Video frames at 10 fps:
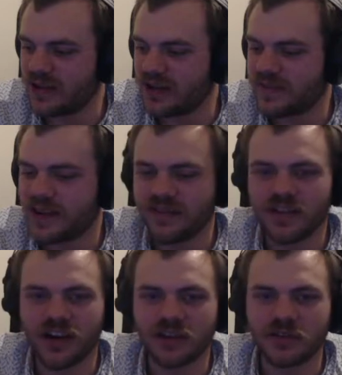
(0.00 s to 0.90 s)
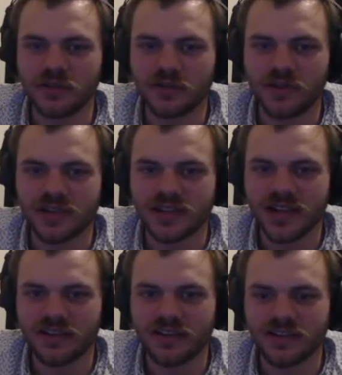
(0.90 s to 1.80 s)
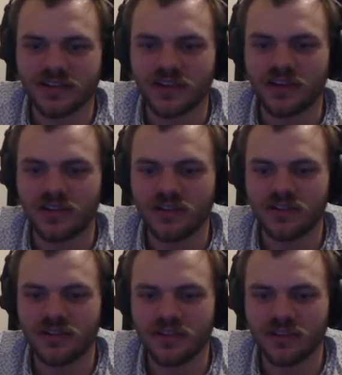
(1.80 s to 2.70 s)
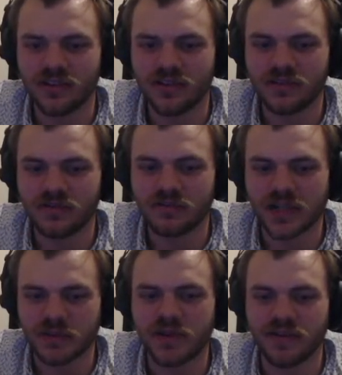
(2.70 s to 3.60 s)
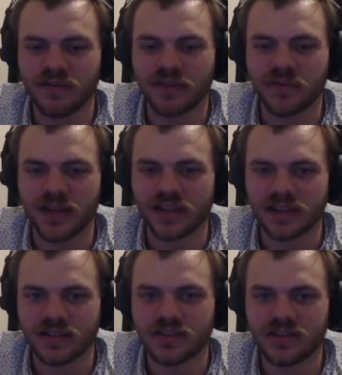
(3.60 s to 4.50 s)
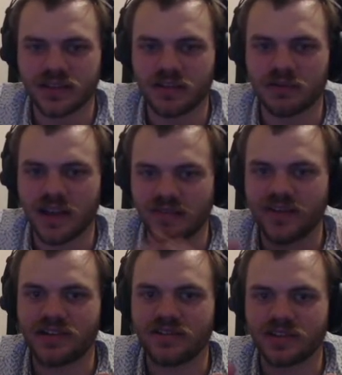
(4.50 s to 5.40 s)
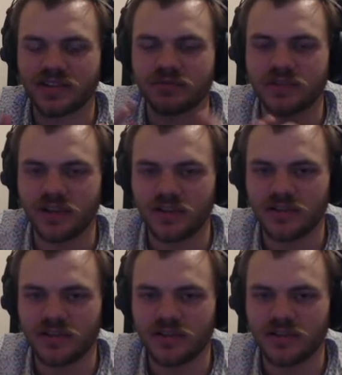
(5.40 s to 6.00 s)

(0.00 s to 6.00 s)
kind of forgotten who it was now, so, but it's probably for the best because I don't want to have favoritism, you know.